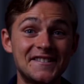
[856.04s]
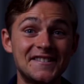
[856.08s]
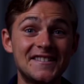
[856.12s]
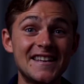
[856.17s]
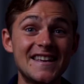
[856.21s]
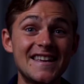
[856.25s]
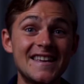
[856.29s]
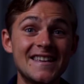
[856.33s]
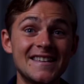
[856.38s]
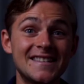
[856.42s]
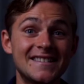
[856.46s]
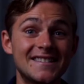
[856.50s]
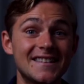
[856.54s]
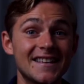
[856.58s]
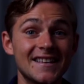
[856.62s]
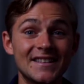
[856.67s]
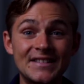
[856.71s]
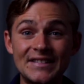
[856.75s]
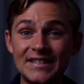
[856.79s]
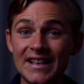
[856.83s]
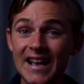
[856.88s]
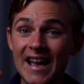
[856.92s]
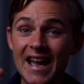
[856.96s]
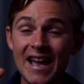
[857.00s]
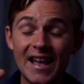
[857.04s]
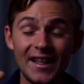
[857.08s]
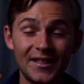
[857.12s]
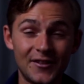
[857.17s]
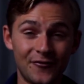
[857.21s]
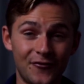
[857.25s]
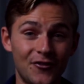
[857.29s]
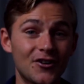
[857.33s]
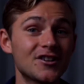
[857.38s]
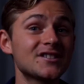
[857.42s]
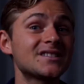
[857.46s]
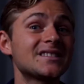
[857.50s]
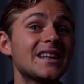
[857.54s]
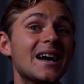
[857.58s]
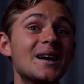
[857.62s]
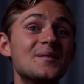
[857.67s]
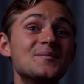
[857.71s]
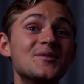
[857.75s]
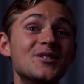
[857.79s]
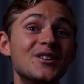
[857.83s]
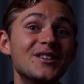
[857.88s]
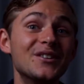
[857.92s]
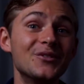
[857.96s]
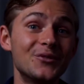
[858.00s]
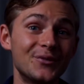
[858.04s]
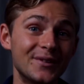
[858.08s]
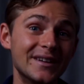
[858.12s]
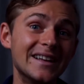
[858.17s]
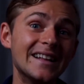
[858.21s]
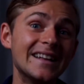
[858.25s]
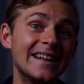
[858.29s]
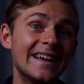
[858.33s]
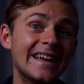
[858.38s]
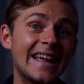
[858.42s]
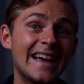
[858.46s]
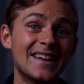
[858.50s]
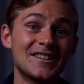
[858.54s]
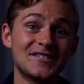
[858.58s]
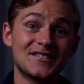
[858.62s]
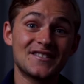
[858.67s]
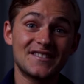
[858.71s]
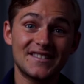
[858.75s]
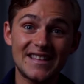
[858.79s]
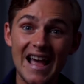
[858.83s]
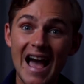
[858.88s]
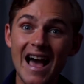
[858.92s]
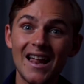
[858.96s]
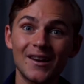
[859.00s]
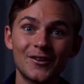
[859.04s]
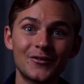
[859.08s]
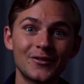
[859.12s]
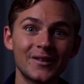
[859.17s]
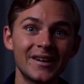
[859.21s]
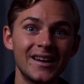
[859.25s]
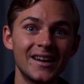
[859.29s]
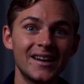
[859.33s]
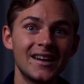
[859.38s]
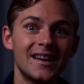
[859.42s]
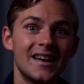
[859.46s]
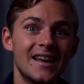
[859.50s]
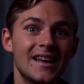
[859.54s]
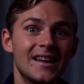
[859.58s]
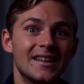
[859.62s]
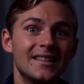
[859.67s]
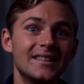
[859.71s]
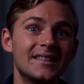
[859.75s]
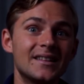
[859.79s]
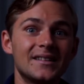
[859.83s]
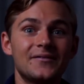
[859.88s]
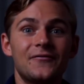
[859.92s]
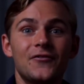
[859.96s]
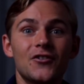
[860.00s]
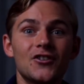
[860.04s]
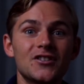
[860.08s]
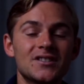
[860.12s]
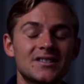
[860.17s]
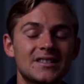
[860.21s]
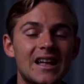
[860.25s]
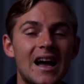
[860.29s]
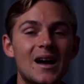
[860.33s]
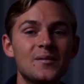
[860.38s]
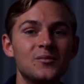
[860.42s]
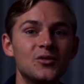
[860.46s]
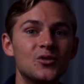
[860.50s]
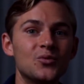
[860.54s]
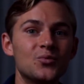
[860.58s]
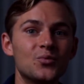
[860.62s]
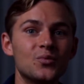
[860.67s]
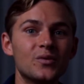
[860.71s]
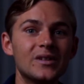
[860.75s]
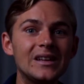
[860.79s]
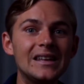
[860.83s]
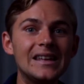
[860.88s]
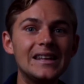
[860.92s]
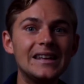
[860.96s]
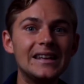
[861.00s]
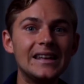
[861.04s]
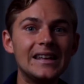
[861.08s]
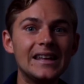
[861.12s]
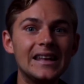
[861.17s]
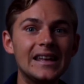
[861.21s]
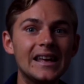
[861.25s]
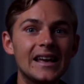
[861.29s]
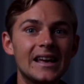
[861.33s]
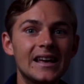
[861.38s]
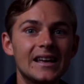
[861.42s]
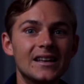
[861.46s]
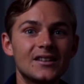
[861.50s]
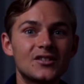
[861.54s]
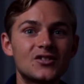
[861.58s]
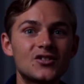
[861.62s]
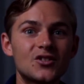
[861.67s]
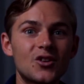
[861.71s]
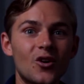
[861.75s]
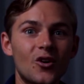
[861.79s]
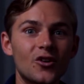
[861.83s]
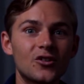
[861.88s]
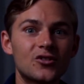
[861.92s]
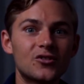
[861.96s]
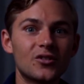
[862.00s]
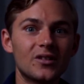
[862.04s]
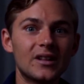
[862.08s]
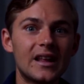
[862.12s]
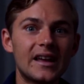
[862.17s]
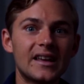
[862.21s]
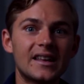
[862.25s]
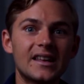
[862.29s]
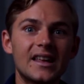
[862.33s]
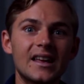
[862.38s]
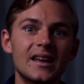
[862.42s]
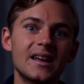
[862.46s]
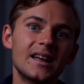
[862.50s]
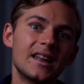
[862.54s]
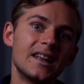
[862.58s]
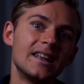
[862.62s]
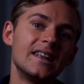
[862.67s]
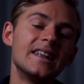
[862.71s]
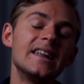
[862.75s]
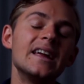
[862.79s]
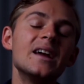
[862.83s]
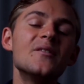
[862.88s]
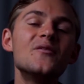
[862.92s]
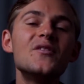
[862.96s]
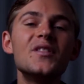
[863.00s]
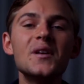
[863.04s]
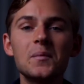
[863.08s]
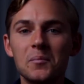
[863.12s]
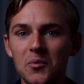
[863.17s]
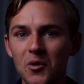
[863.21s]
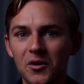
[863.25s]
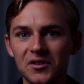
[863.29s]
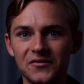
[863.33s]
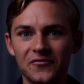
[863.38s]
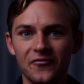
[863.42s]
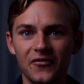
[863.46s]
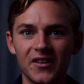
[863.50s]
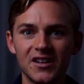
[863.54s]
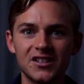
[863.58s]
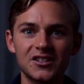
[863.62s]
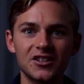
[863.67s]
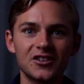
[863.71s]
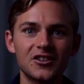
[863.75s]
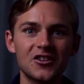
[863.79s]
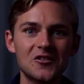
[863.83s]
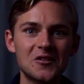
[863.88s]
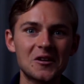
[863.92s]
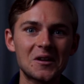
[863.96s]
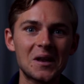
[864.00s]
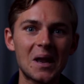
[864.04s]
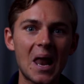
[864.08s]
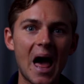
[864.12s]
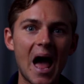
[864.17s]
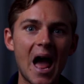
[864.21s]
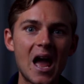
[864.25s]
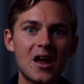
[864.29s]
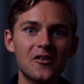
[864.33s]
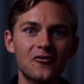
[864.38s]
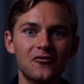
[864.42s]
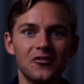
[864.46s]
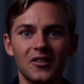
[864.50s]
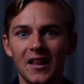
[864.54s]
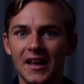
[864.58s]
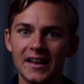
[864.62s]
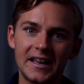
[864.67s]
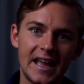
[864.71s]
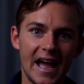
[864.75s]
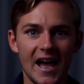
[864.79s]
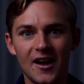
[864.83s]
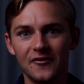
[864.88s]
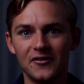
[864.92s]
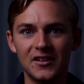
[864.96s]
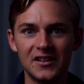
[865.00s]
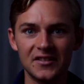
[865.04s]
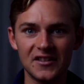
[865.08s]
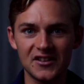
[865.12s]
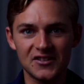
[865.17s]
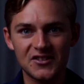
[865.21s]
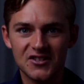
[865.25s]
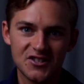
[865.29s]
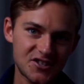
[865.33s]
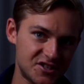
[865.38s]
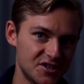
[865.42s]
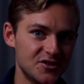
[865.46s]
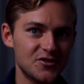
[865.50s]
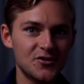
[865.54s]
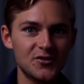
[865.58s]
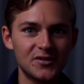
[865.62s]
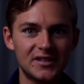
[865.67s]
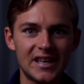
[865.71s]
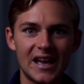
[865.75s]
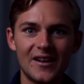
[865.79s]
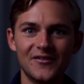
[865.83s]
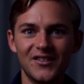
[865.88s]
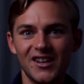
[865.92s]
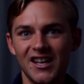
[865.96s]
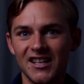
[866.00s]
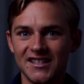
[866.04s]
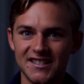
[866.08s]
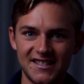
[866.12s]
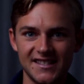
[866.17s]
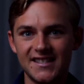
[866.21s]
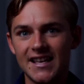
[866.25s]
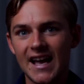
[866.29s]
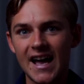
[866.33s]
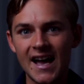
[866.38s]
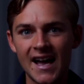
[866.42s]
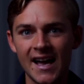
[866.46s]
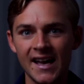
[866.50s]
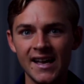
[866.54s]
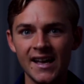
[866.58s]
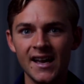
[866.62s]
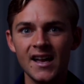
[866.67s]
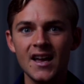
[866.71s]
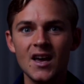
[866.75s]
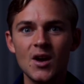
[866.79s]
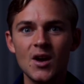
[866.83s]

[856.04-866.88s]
Jesus, the first time you really get a salary, the first time you really start to like live the professional life, like having the suit, having a tie,